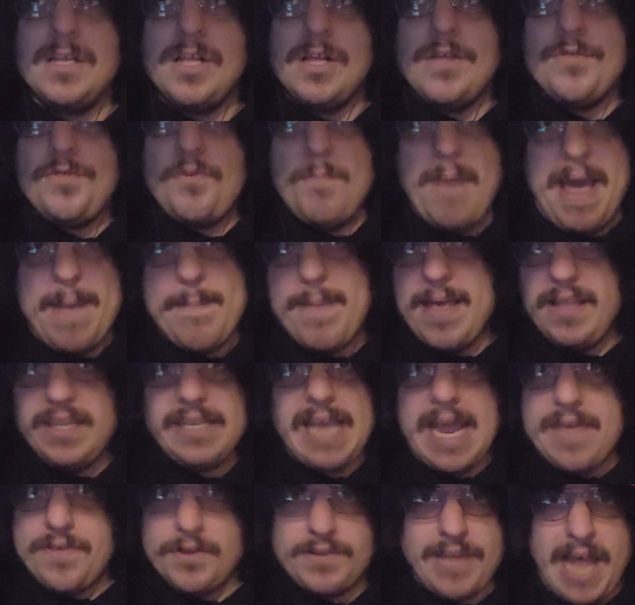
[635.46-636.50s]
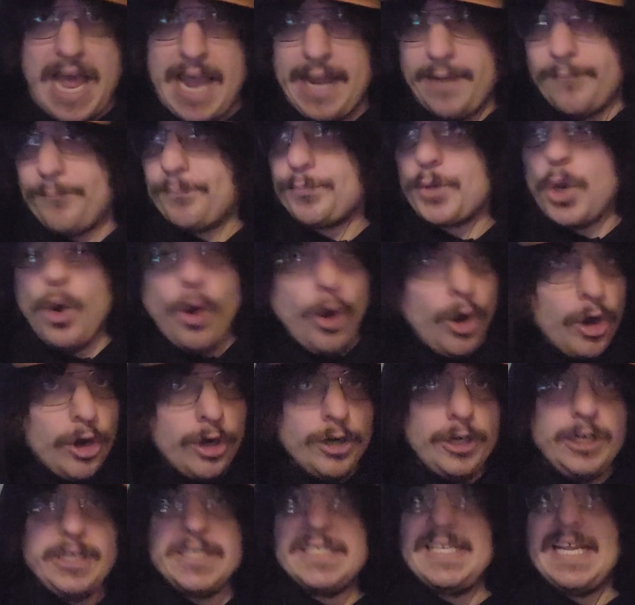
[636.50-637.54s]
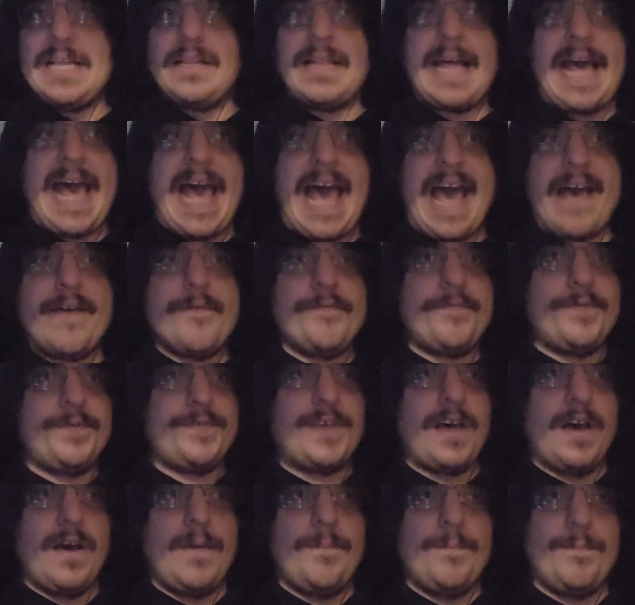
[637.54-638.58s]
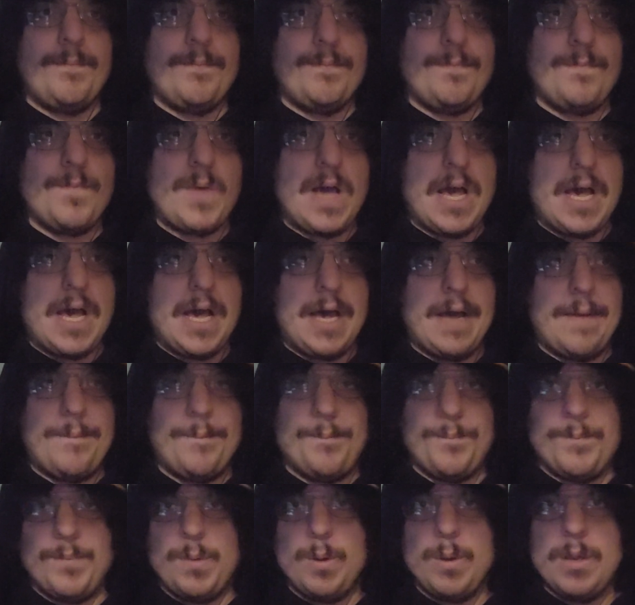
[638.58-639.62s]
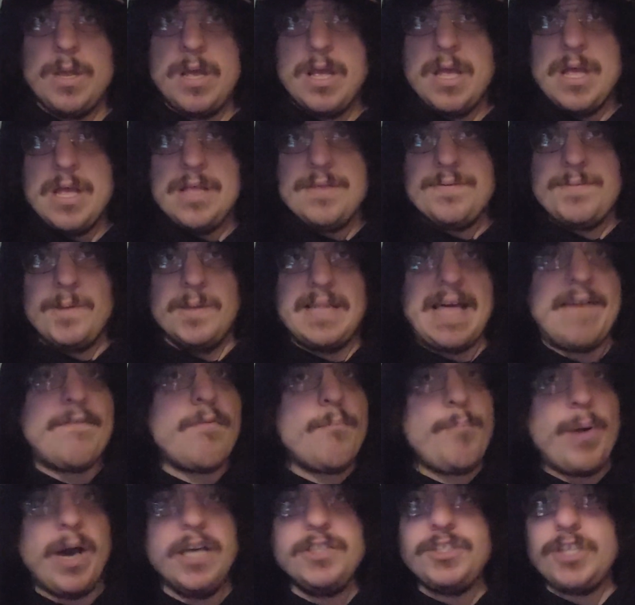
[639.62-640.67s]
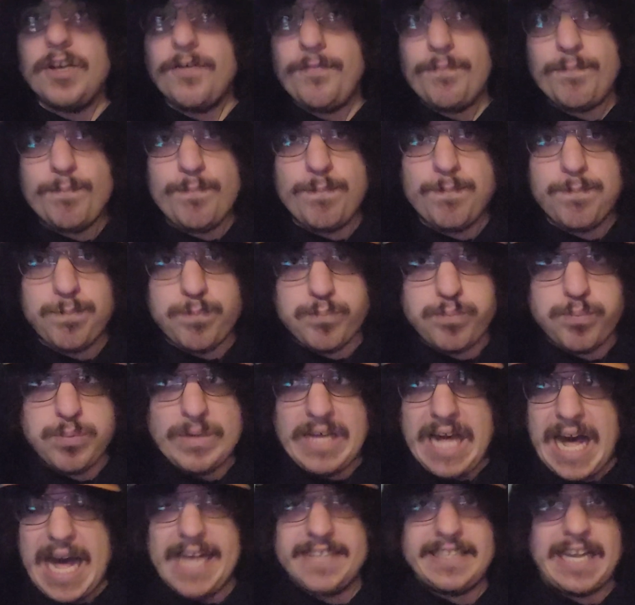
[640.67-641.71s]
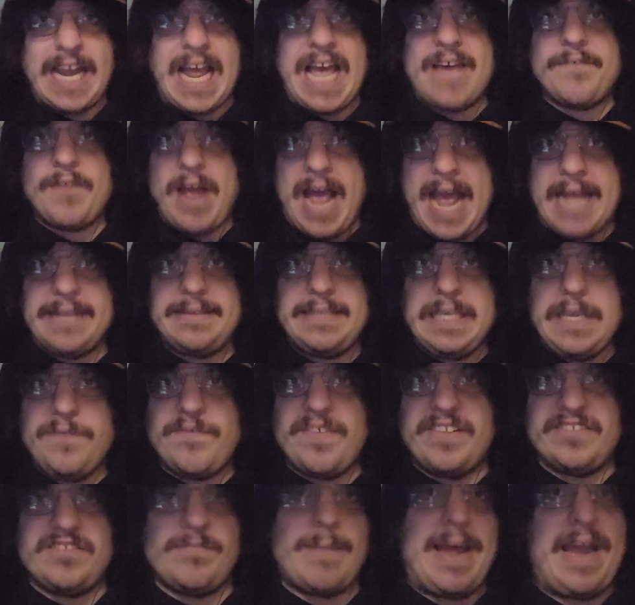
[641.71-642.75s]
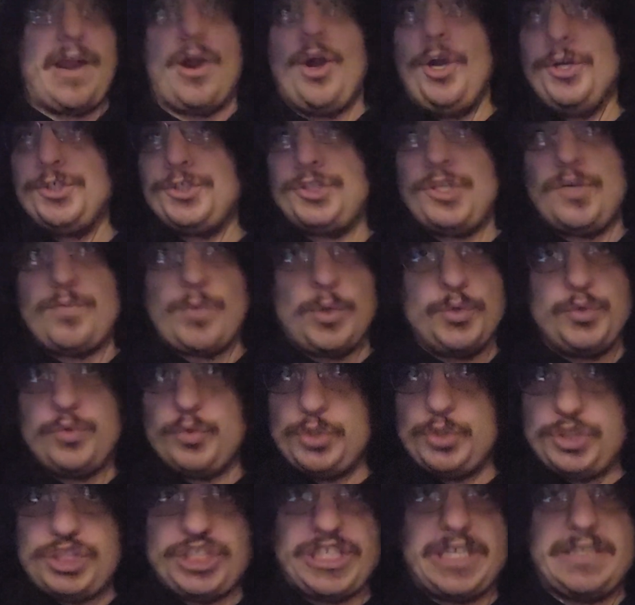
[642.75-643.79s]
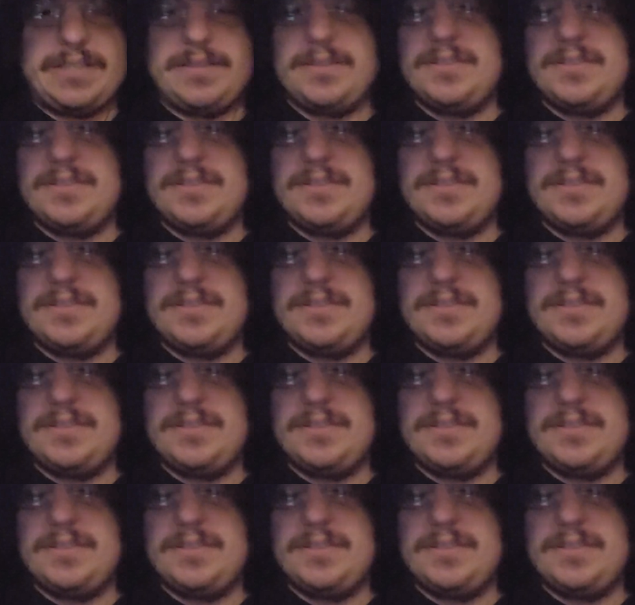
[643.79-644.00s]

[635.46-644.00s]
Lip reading: So my melee guys are dying. Or they'll have they'll have a bunch of guys that have a high defense. My archer won't do shit.